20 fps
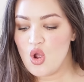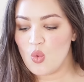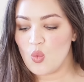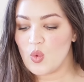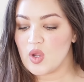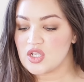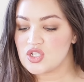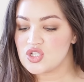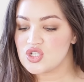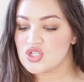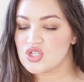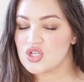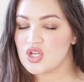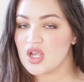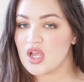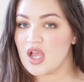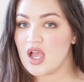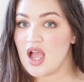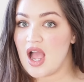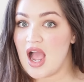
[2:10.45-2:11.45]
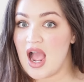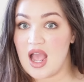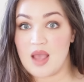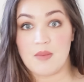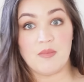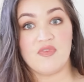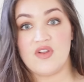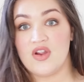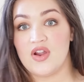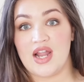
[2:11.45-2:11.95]
which
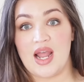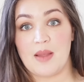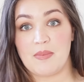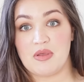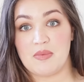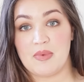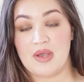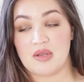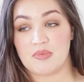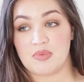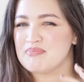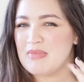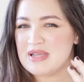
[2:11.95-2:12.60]
I'm very happy about.